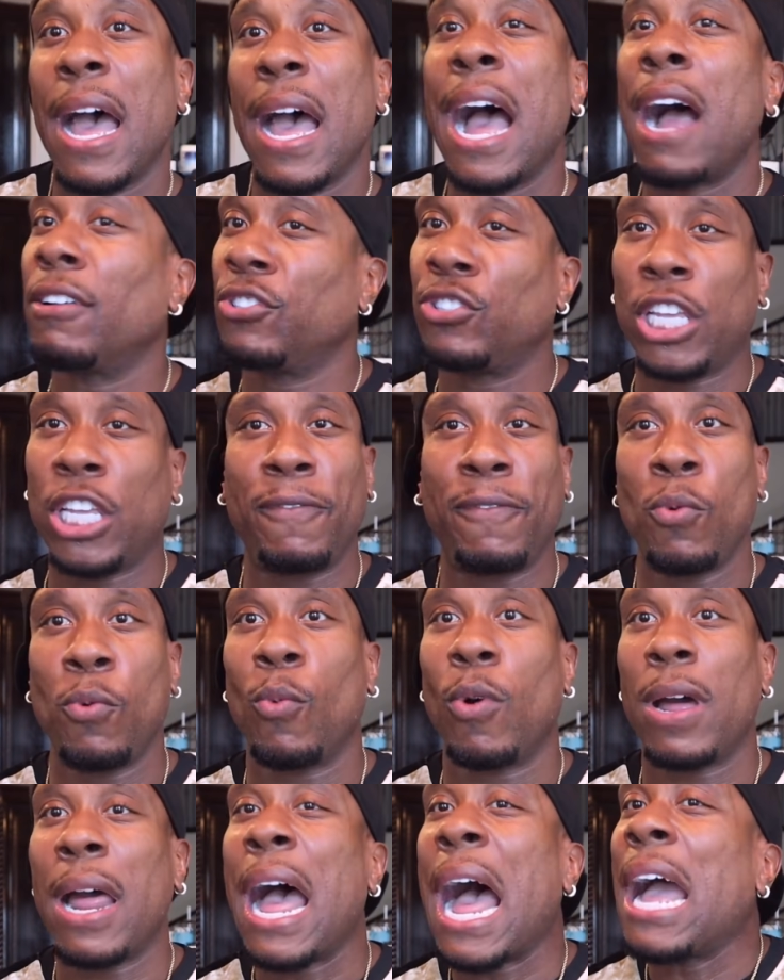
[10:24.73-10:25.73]
I'll just give you
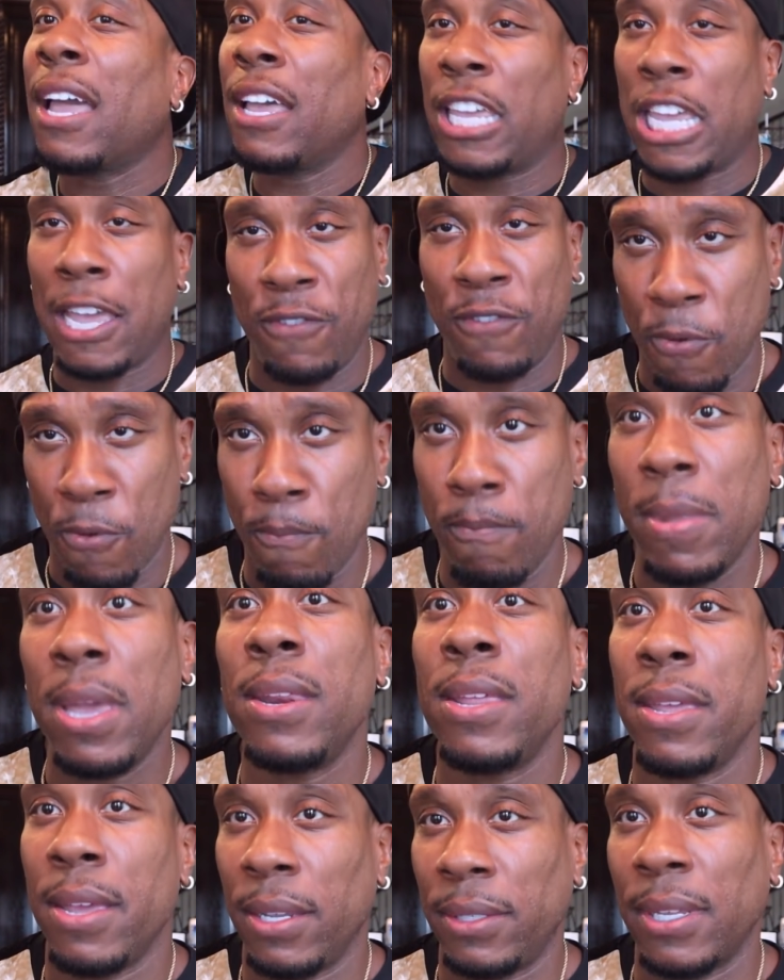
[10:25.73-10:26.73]
one. I could give you
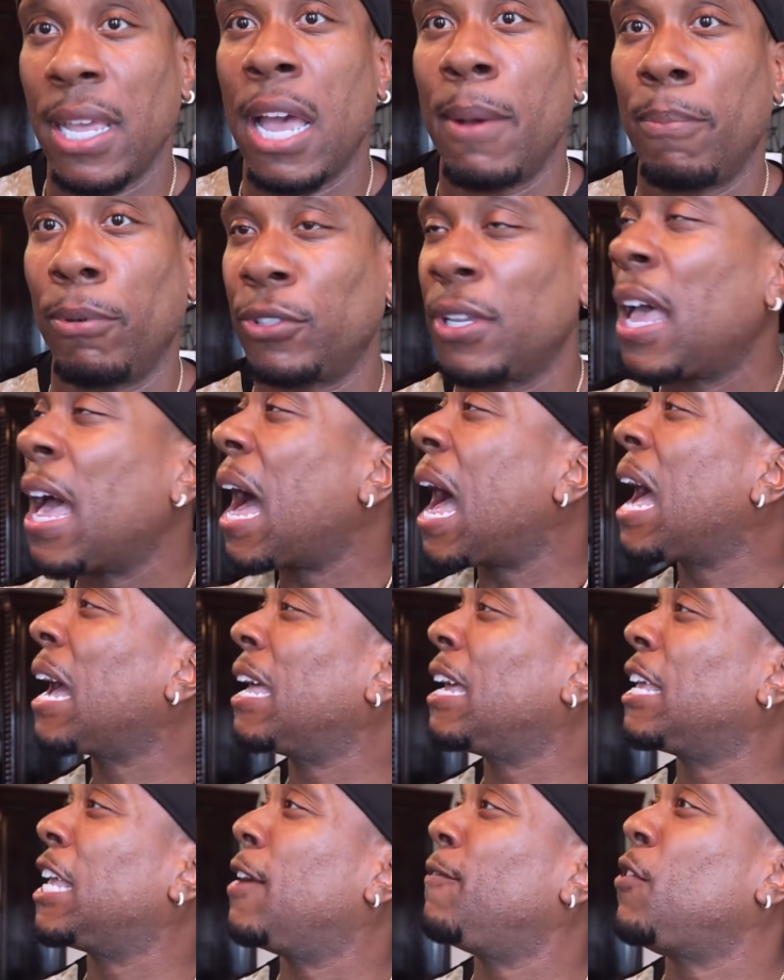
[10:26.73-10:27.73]
many examples. I
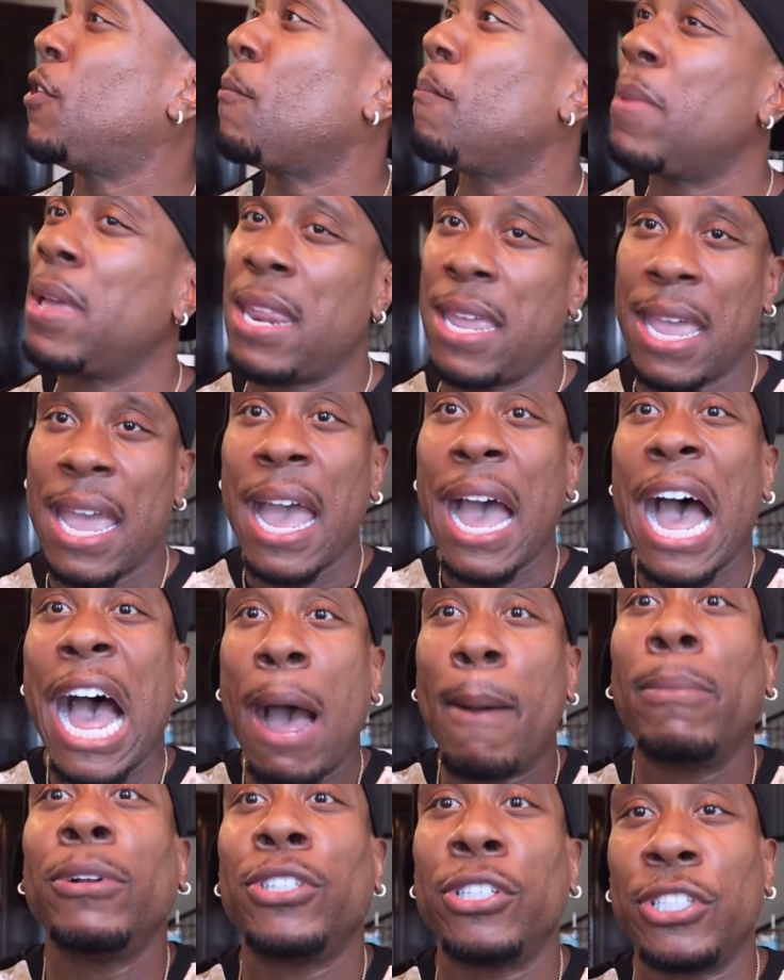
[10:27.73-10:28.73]
could give you many.
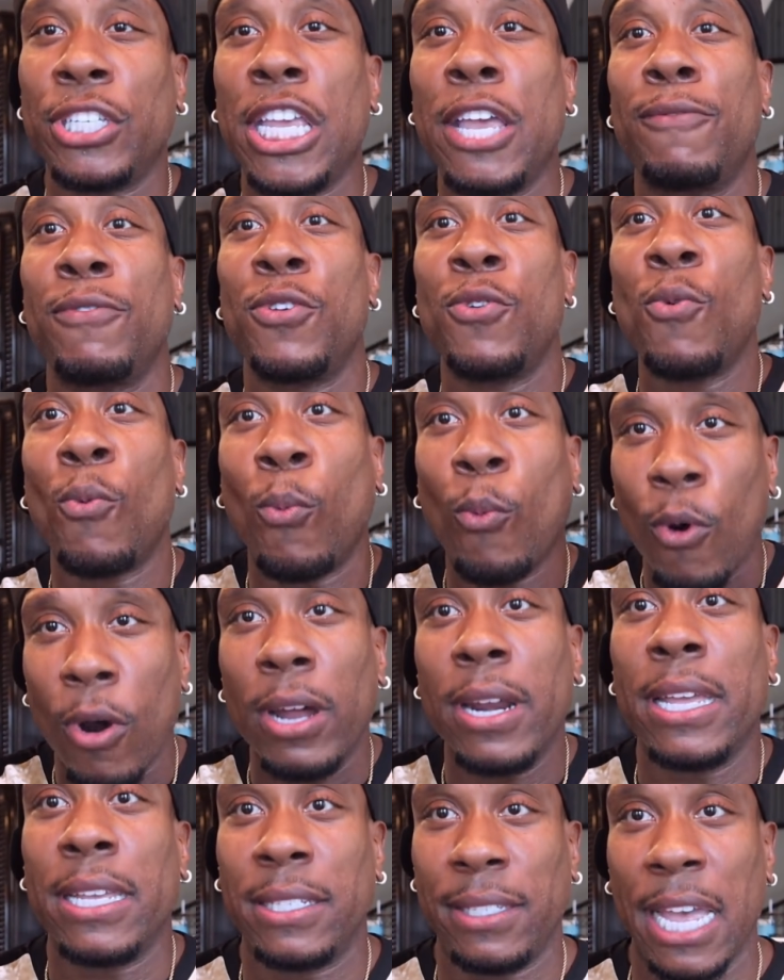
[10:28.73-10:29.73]
I'm going to just give you
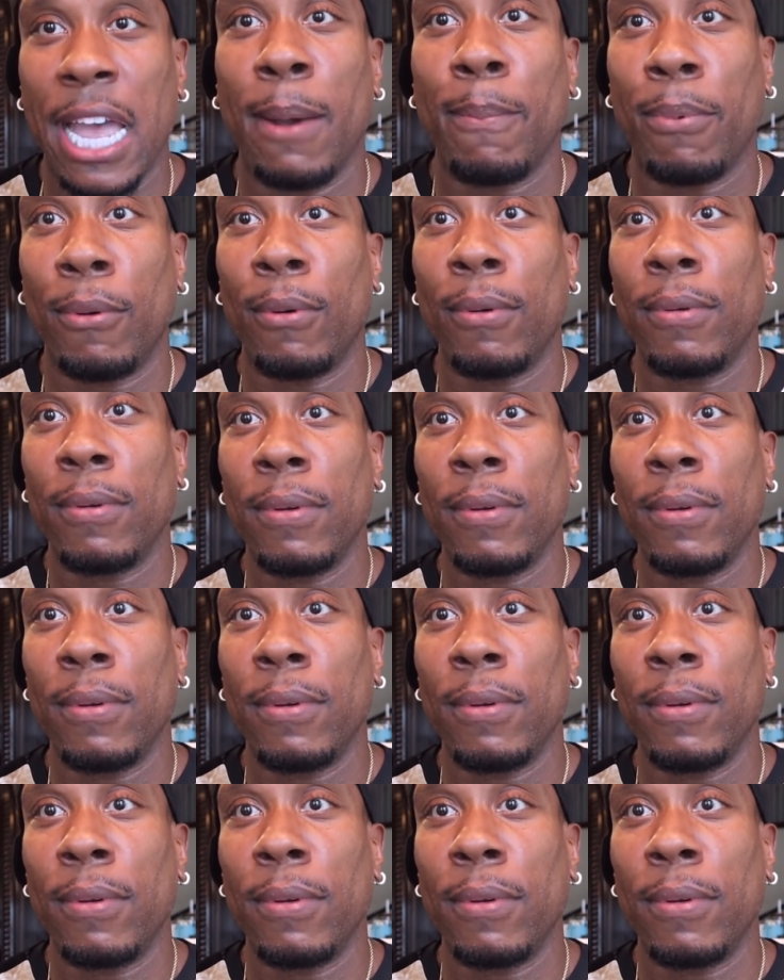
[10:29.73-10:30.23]
one example.